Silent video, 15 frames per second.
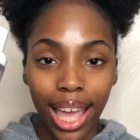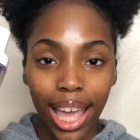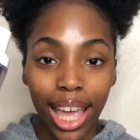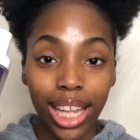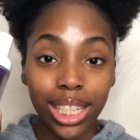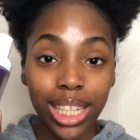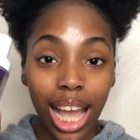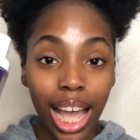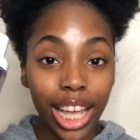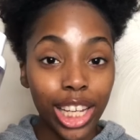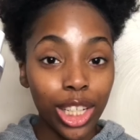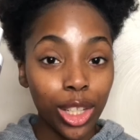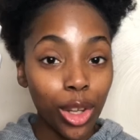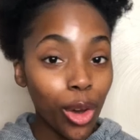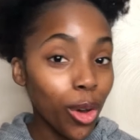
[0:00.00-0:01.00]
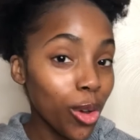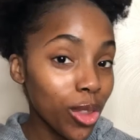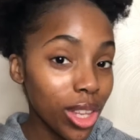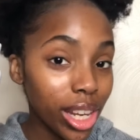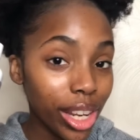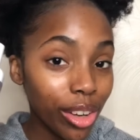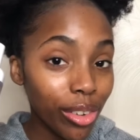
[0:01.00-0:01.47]
And I know
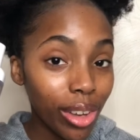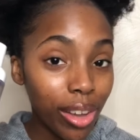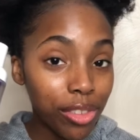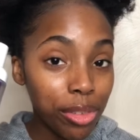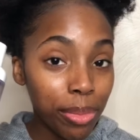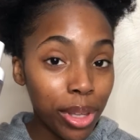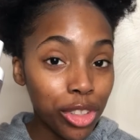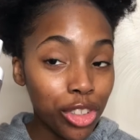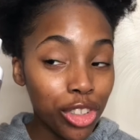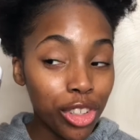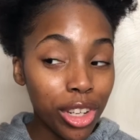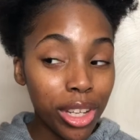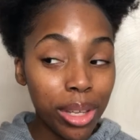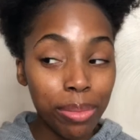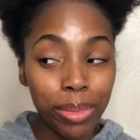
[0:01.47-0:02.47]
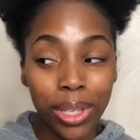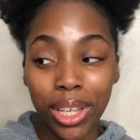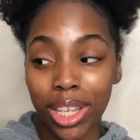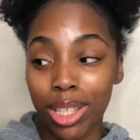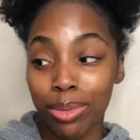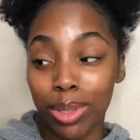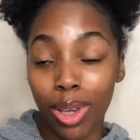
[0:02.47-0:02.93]
that I don't have to mention it
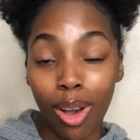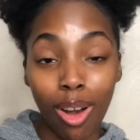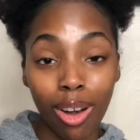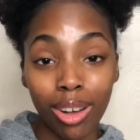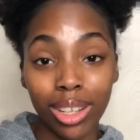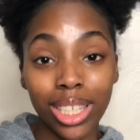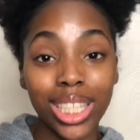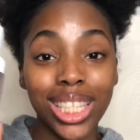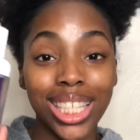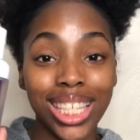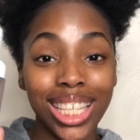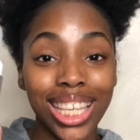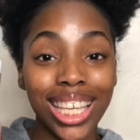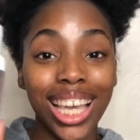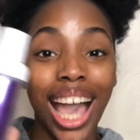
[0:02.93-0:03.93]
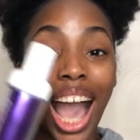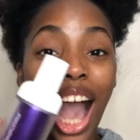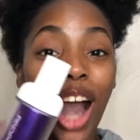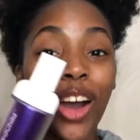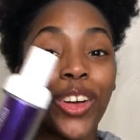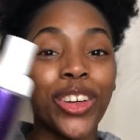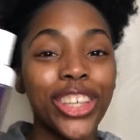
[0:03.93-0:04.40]
because we all can see
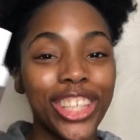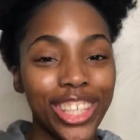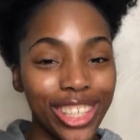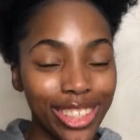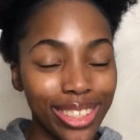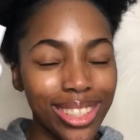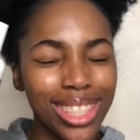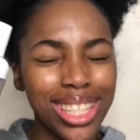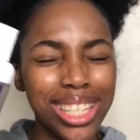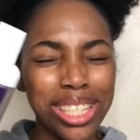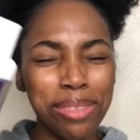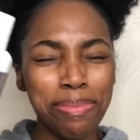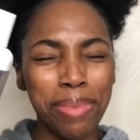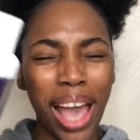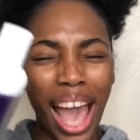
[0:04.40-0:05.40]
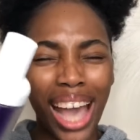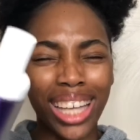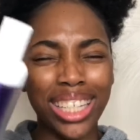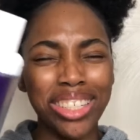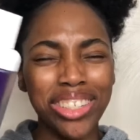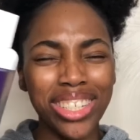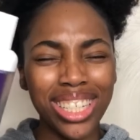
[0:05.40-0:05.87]
how cute this
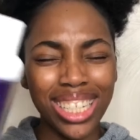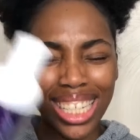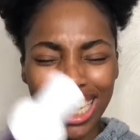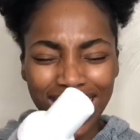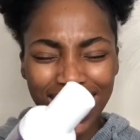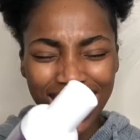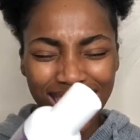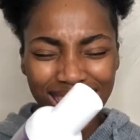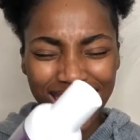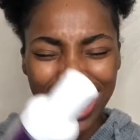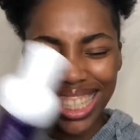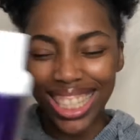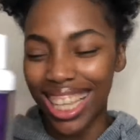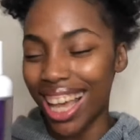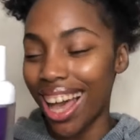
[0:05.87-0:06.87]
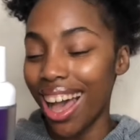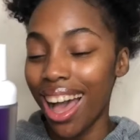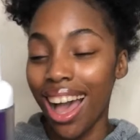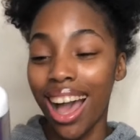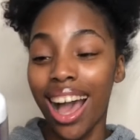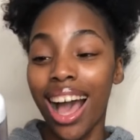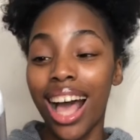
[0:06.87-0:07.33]
packaging is.
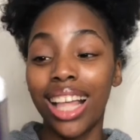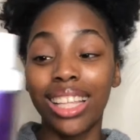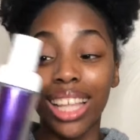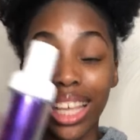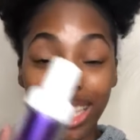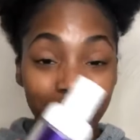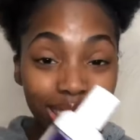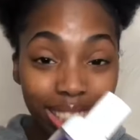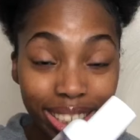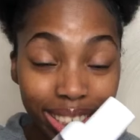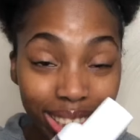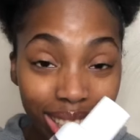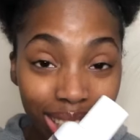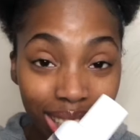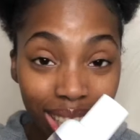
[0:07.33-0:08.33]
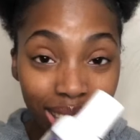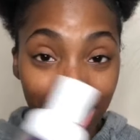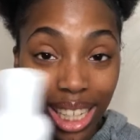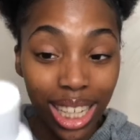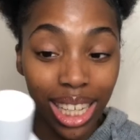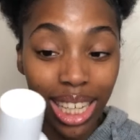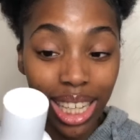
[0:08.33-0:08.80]
Like literally,
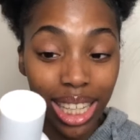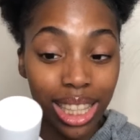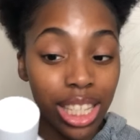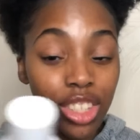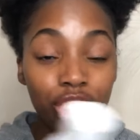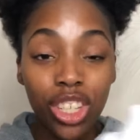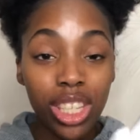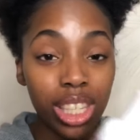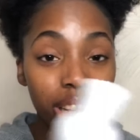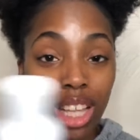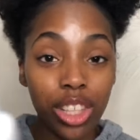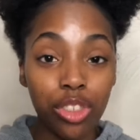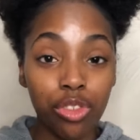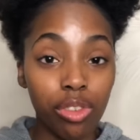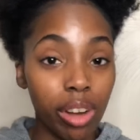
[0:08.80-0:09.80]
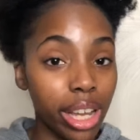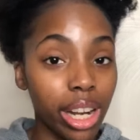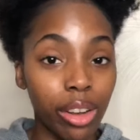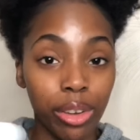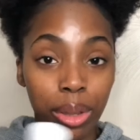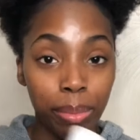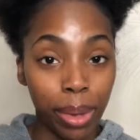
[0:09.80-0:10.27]
this just stands right
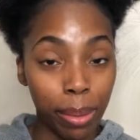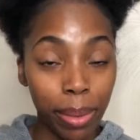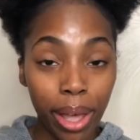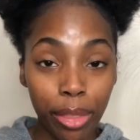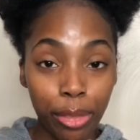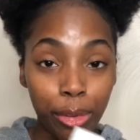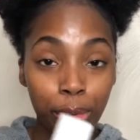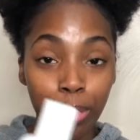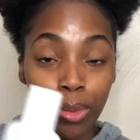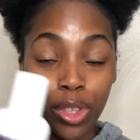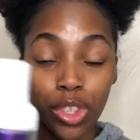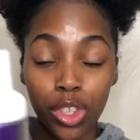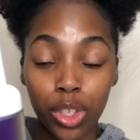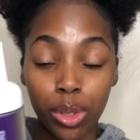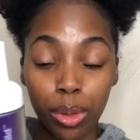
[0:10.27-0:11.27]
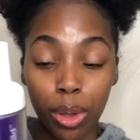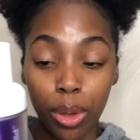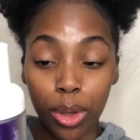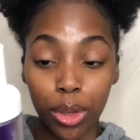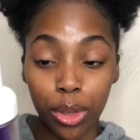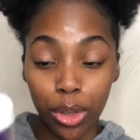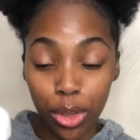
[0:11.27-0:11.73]
out in my bathroom. This is
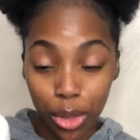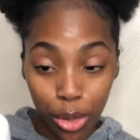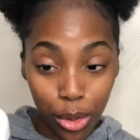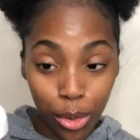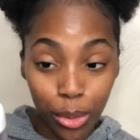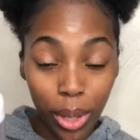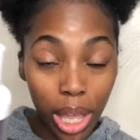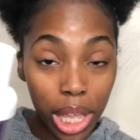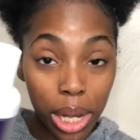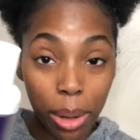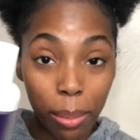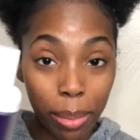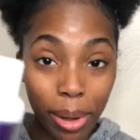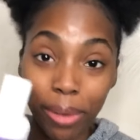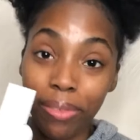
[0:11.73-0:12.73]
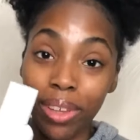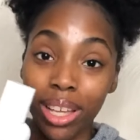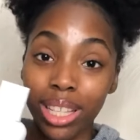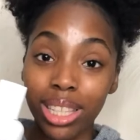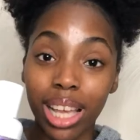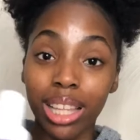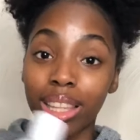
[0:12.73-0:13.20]
cute and
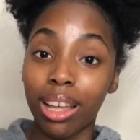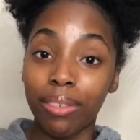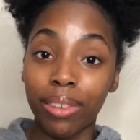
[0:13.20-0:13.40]
perfect. I love